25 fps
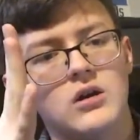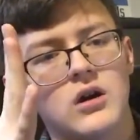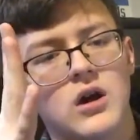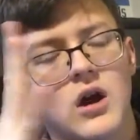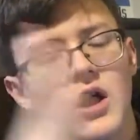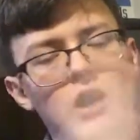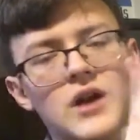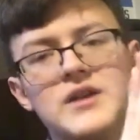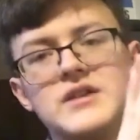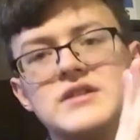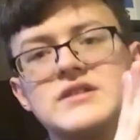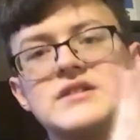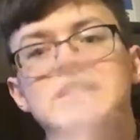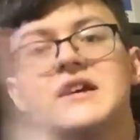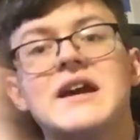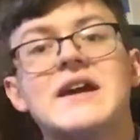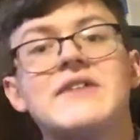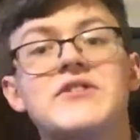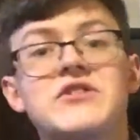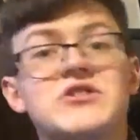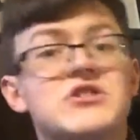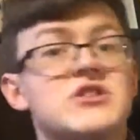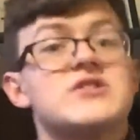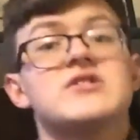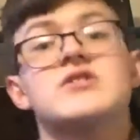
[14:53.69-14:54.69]
honestly, I
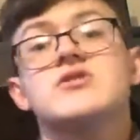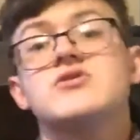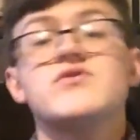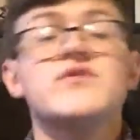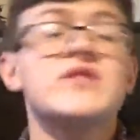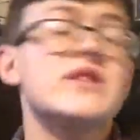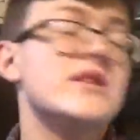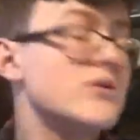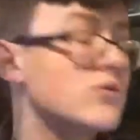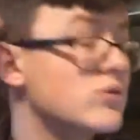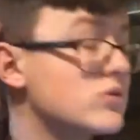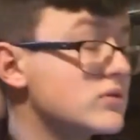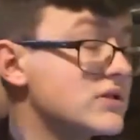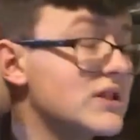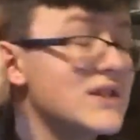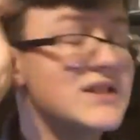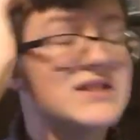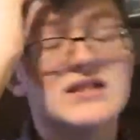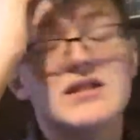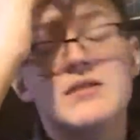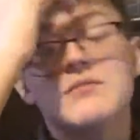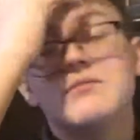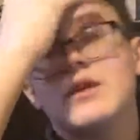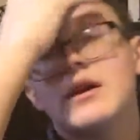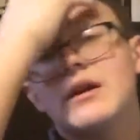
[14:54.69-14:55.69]
think this is a really cool
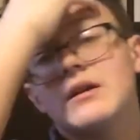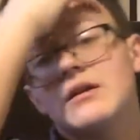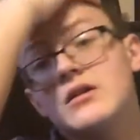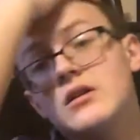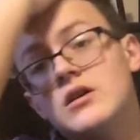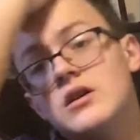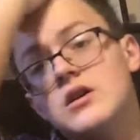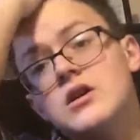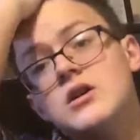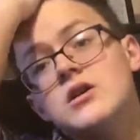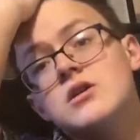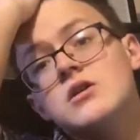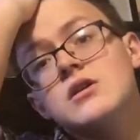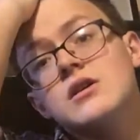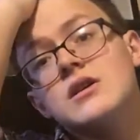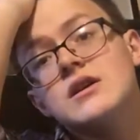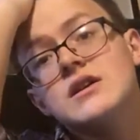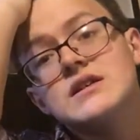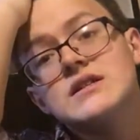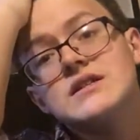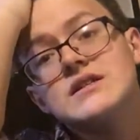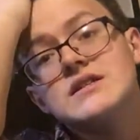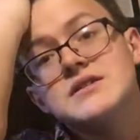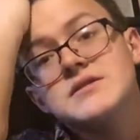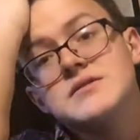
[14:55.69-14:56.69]
system that
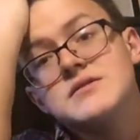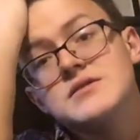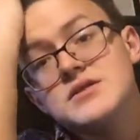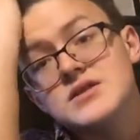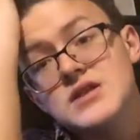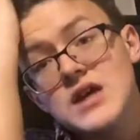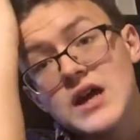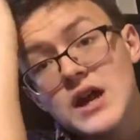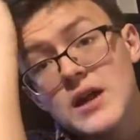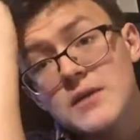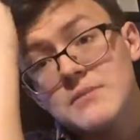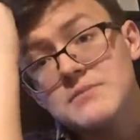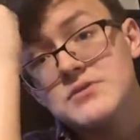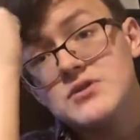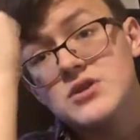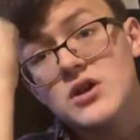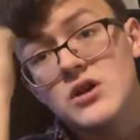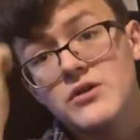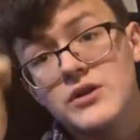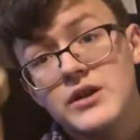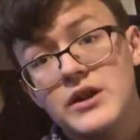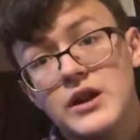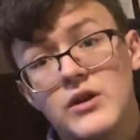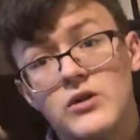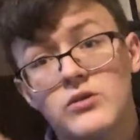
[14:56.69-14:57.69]
is set up so,
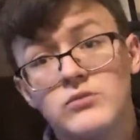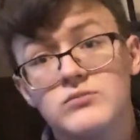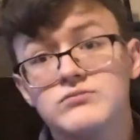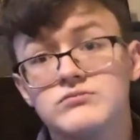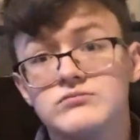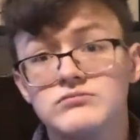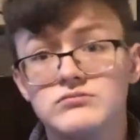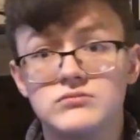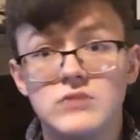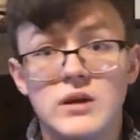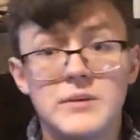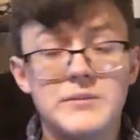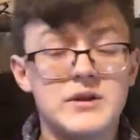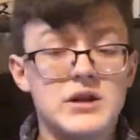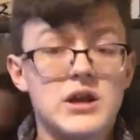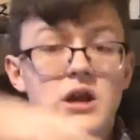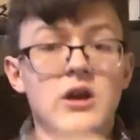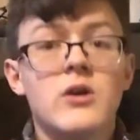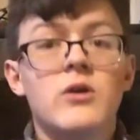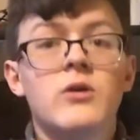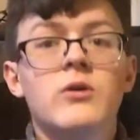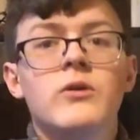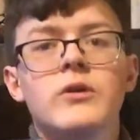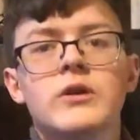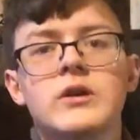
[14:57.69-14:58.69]
you know, let me
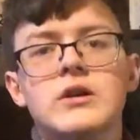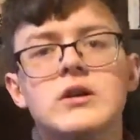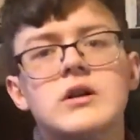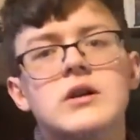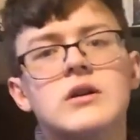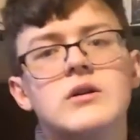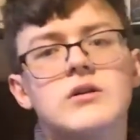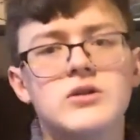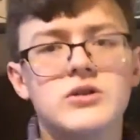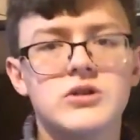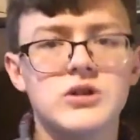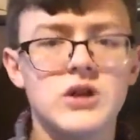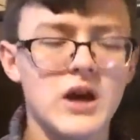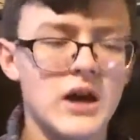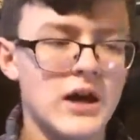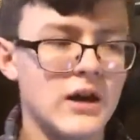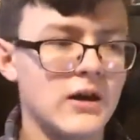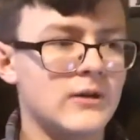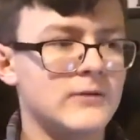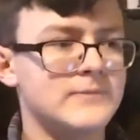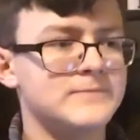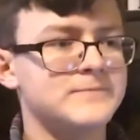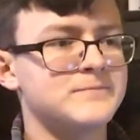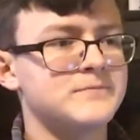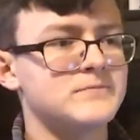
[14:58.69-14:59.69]
know.
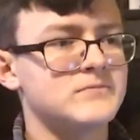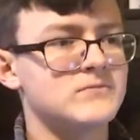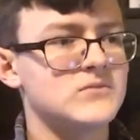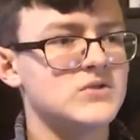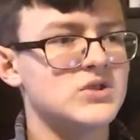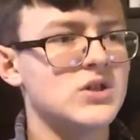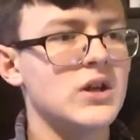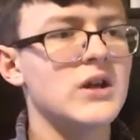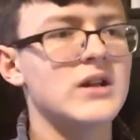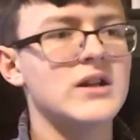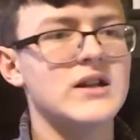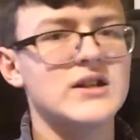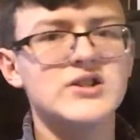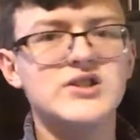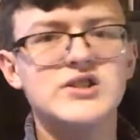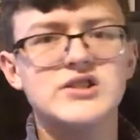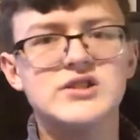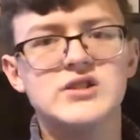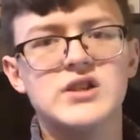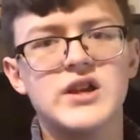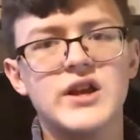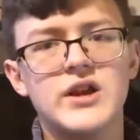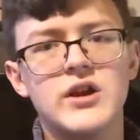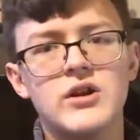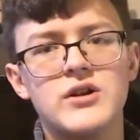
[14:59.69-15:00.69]
So yeah, let's
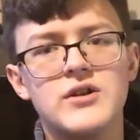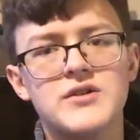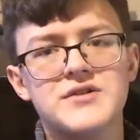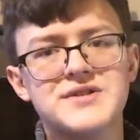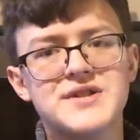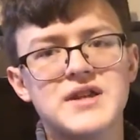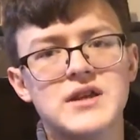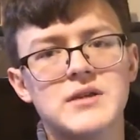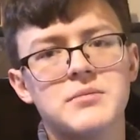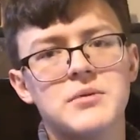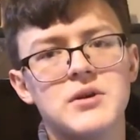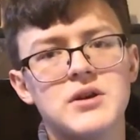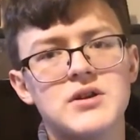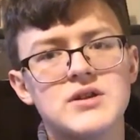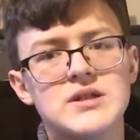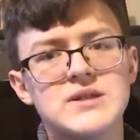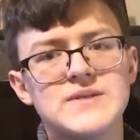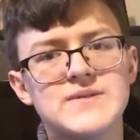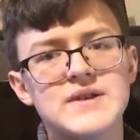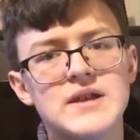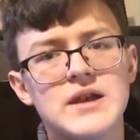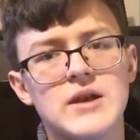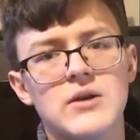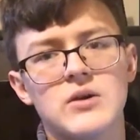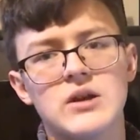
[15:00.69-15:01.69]
get on to the second part of this
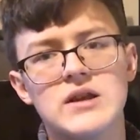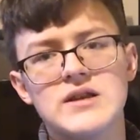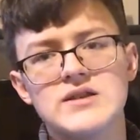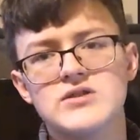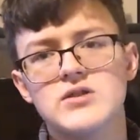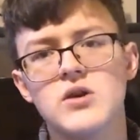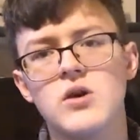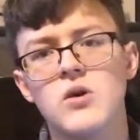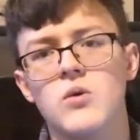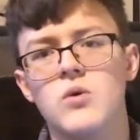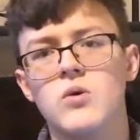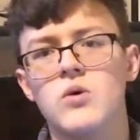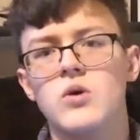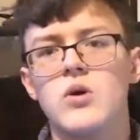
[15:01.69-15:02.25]
video. Let's go.